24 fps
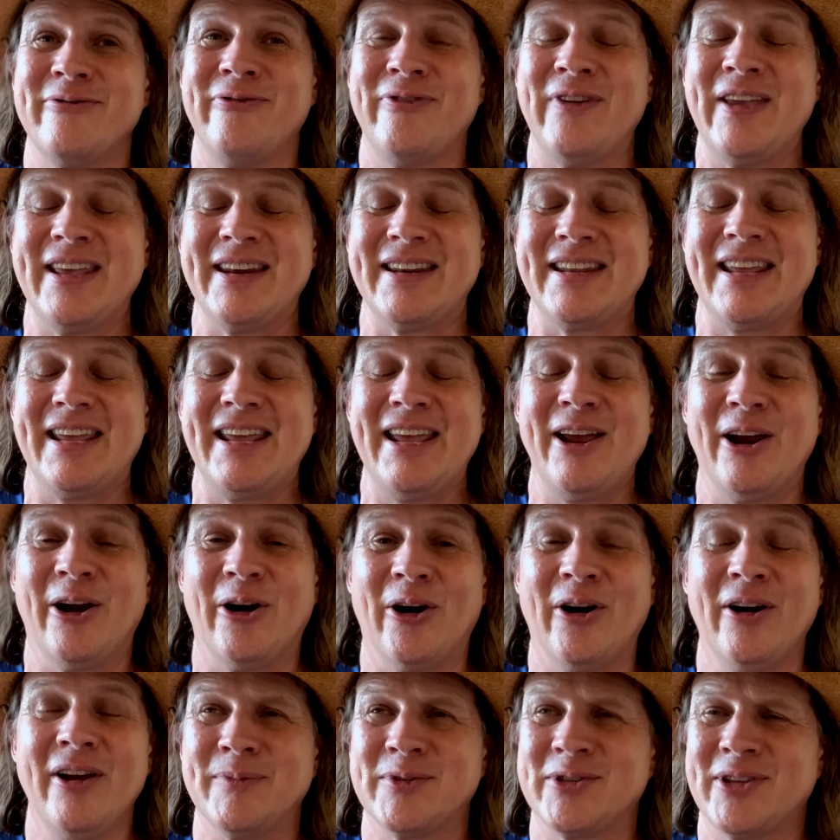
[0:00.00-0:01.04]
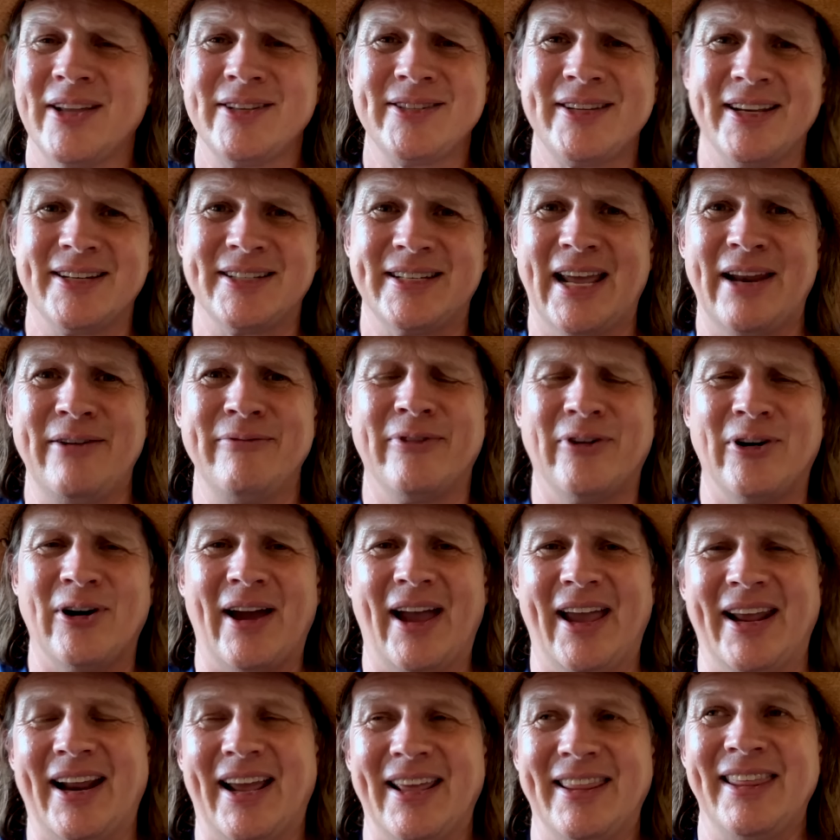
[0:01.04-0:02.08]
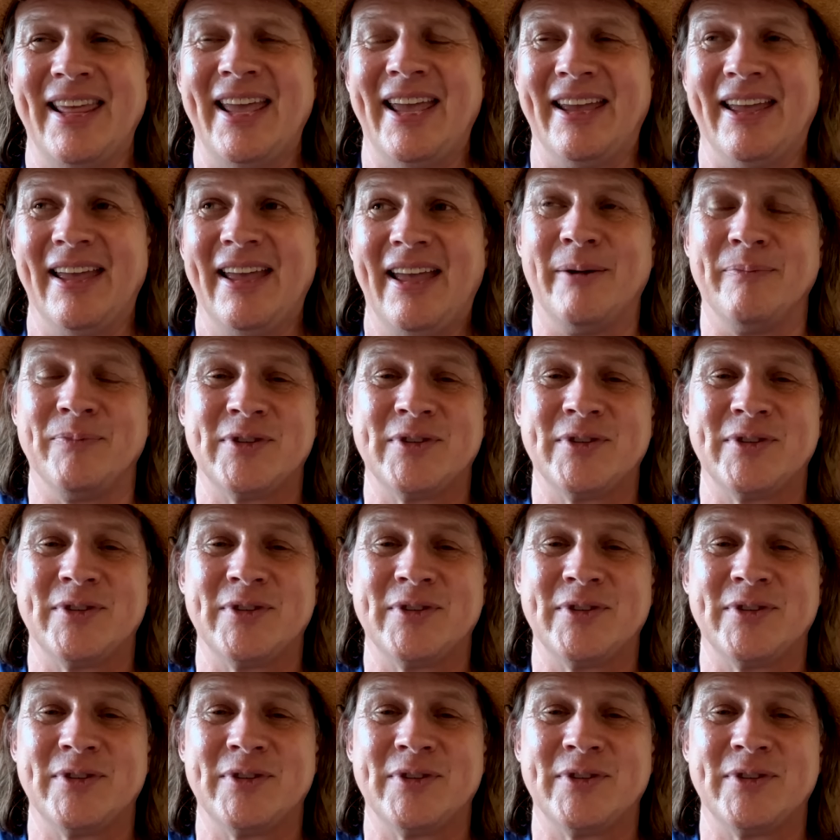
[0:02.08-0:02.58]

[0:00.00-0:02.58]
feet here. So that's like Denver height, I think.